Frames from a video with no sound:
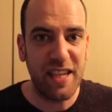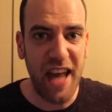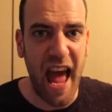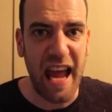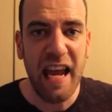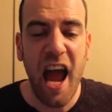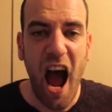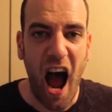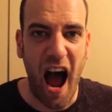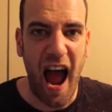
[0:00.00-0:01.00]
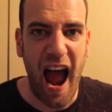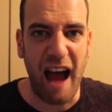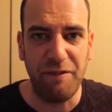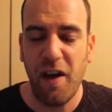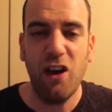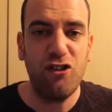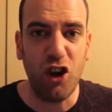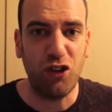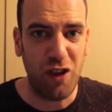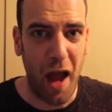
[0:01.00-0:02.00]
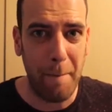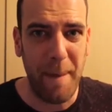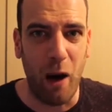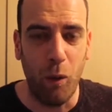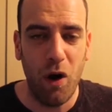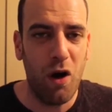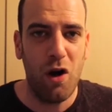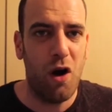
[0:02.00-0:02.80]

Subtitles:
Today, I have just about